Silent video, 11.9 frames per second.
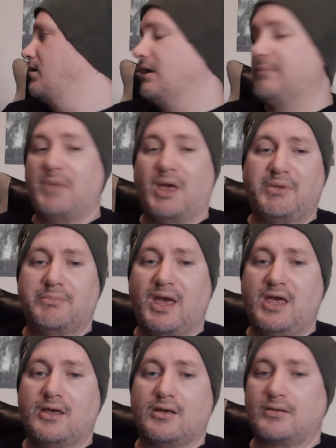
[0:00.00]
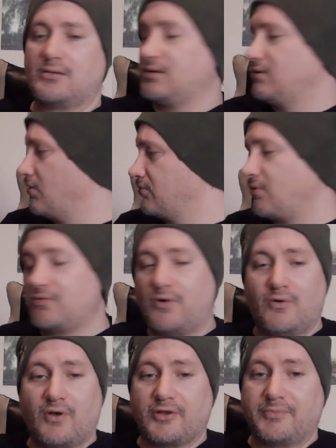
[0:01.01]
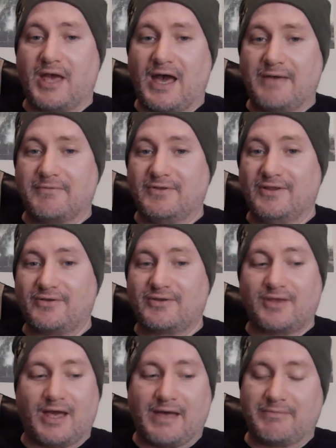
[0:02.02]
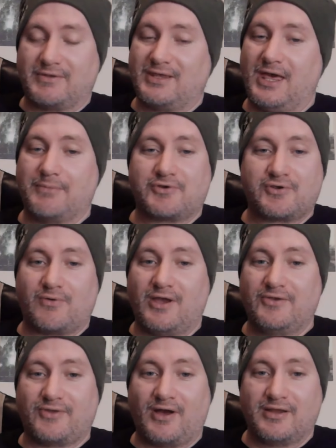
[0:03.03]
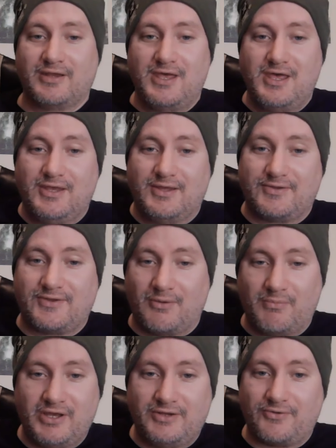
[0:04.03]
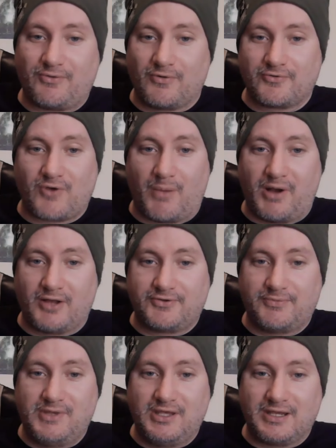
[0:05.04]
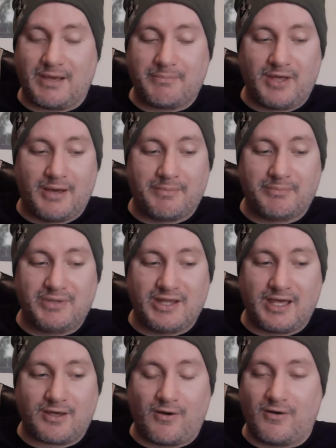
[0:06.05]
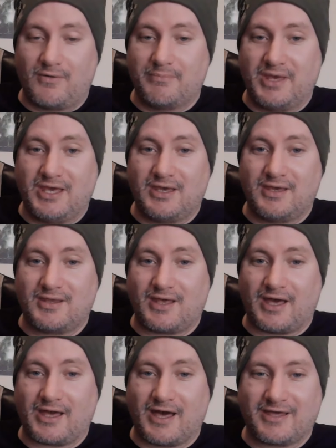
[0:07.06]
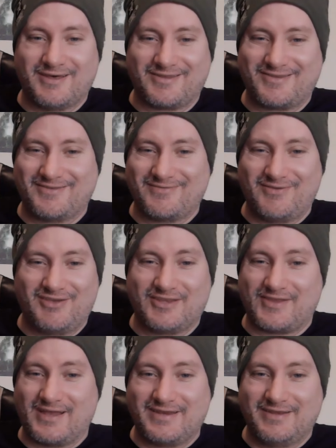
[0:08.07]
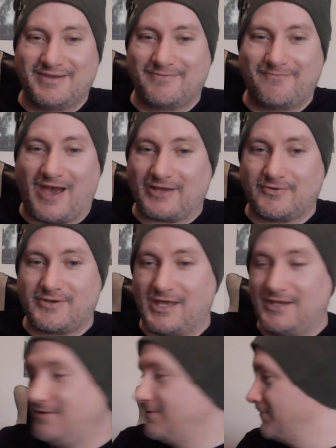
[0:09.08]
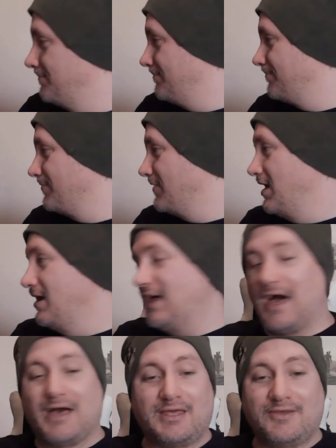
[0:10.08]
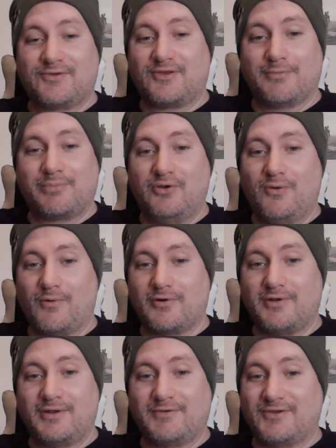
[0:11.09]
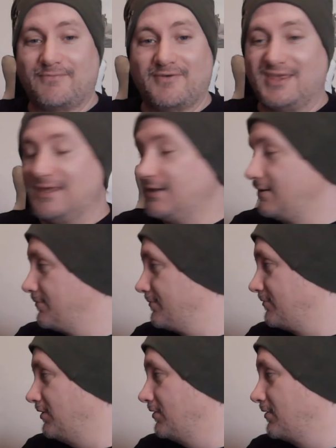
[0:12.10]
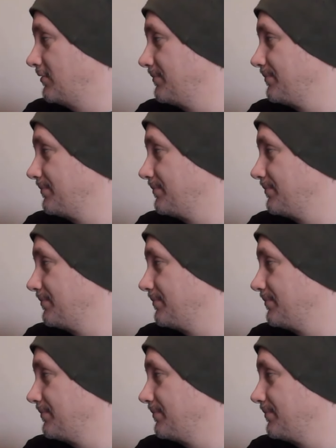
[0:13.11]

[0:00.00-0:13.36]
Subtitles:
maybe May. Don't hold on to me. I haven't looked. I haven't kept trace on. Someone is going to drop onto me, and I'm like, oh man, I gotta cut something because I didn't factor that in. I get stuff pre-ordered and just forget, you know.